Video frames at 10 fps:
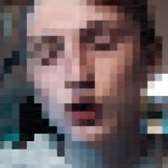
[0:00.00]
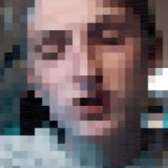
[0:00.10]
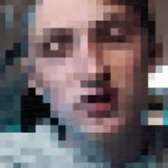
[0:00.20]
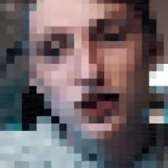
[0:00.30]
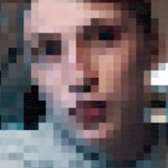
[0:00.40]
you're
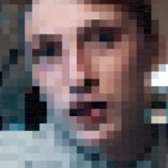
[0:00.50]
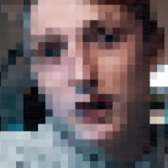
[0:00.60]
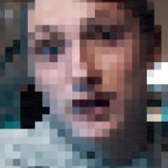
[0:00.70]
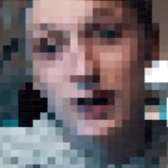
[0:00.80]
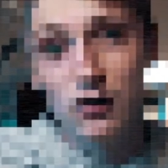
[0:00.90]
still
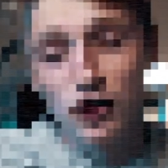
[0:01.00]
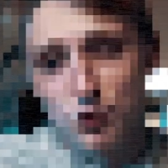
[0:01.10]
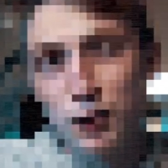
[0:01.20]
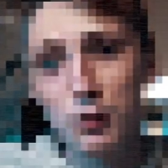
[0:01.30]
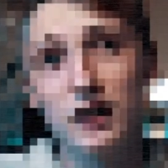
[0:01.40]
gonna get lots
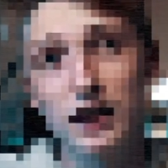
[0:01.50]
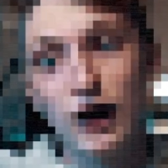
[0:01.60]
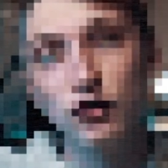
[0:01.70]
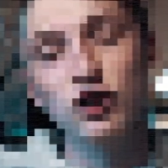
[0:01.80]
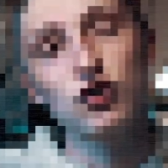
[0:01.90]
of people
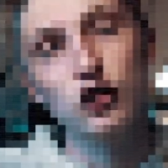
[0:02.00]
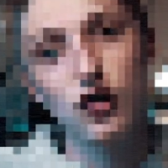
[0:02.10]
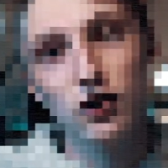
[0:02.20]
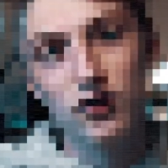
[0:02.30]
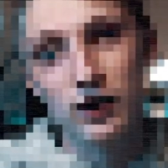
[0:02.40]
engaging in your
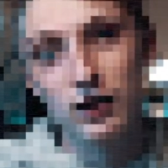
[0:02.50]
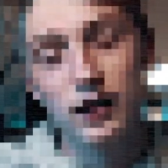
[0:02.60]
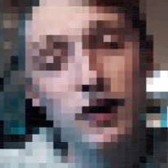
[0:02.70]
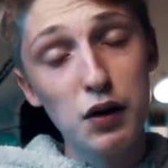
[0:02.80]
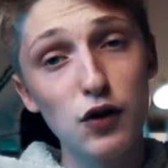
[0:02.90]
content.
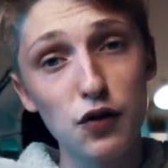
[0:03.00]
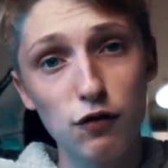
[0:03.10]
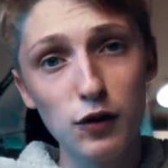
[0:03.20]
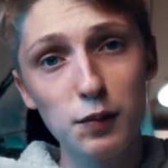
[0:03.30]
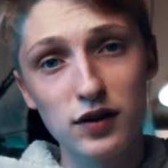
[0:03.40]
However, on the
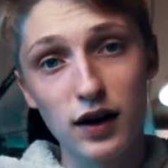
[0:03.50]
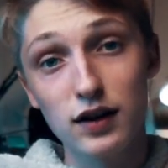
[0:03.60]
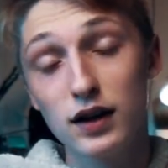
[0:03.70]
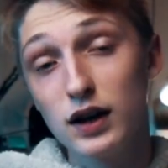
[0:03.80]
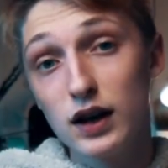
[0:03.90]
flip
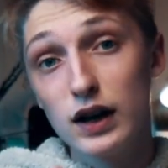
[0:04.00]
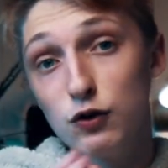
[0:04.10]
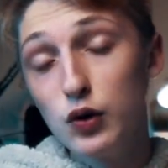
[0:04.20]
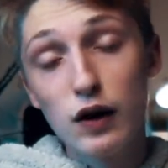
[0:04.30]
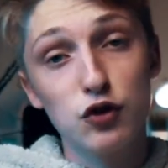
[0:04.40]
side,
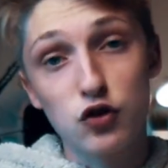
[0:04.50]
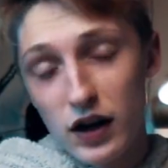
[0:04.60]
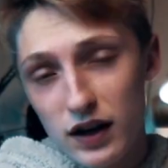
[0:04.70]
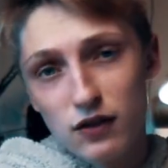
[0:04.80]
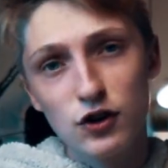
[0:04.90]
if you have
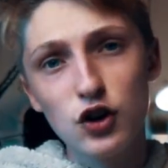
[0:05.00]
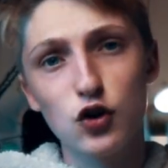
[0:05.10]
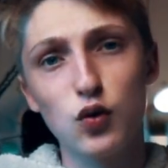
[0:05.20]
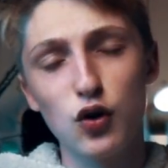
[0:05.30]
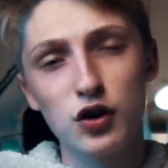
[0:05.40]
great
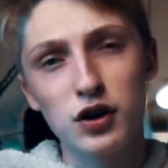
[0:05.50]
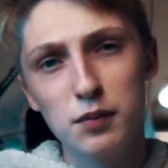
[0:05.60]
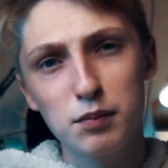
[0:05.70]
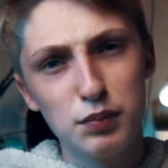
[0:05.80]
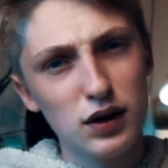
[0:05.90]
video
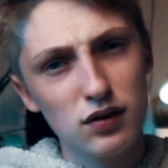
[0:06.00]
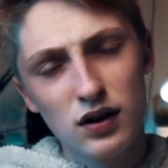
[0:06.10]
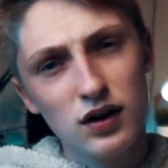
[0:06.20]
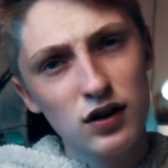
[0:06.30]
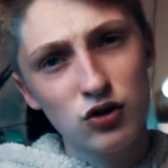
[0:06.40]
quality, but
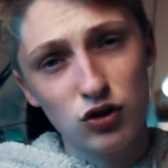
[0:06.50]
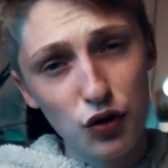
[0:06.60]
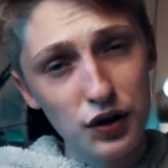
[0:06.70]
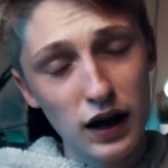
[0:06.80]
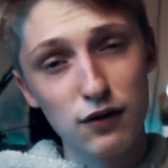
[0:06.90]

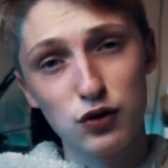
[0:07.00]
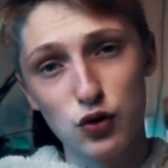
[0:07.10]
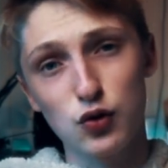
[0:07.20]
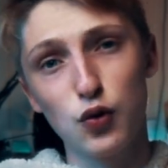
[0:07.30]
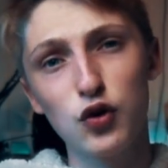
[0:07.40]
don't have
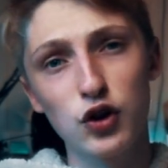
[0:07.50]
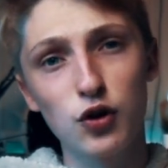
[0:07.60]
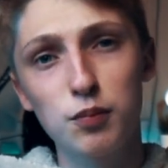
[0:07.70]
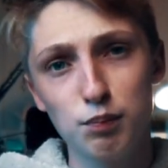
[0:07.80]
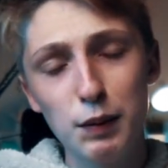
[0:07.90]
good
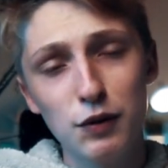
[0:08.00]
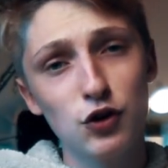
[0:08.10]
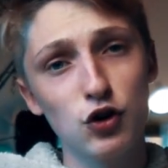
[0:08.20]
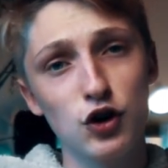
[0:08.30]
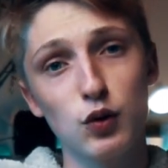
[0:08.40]
audio, people
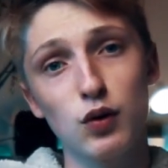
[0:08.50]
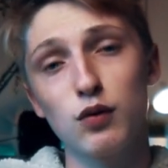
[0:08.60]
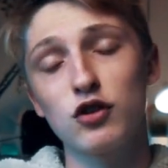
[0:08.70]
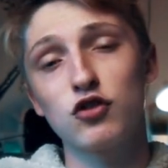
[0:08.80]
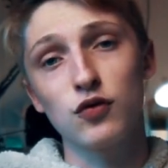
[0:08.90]
are not going to want
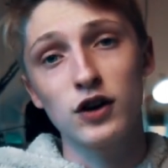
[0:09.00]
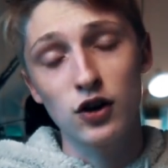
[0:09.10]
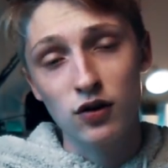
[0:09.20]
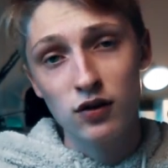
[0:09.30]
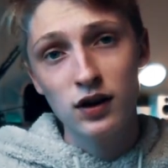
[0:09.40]
to watch your
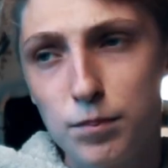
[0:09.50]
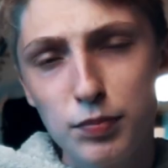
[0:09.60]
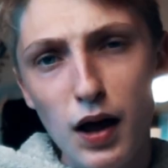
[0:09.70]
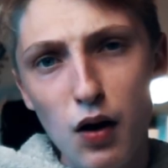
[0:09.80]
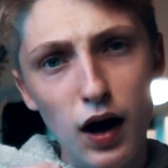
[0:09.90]
video.
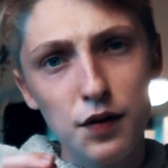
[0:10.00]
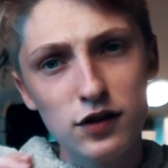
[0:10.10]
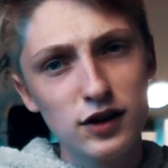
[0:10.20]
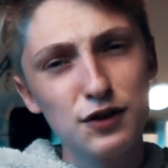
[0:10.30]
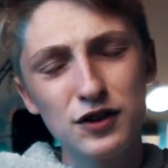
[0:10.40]
Now,
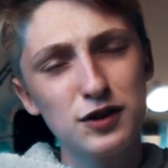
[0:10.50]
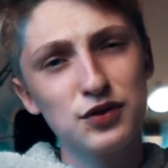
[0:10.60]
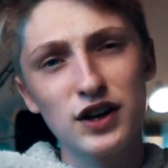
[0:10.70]
there's definitely some